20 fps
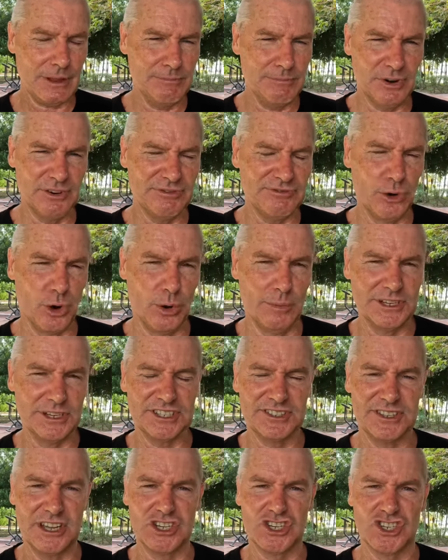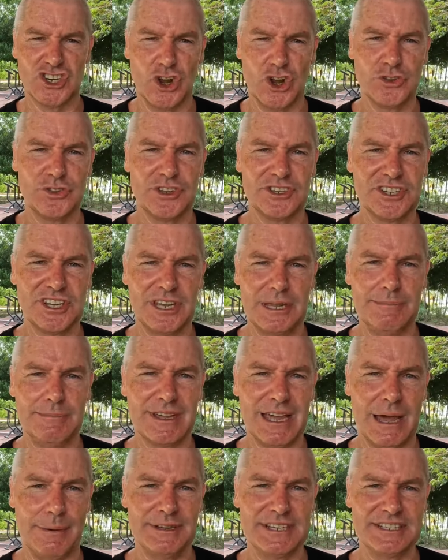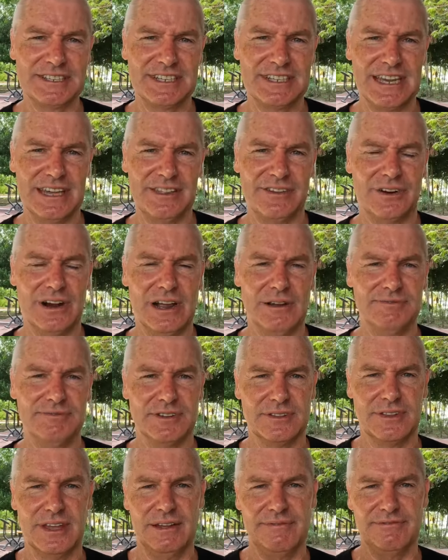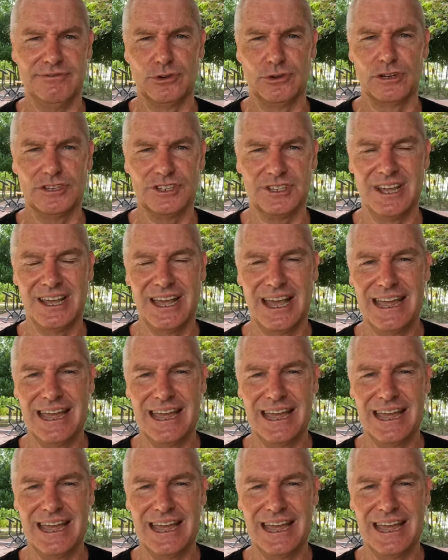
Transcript: performance that showed the team coming together after that first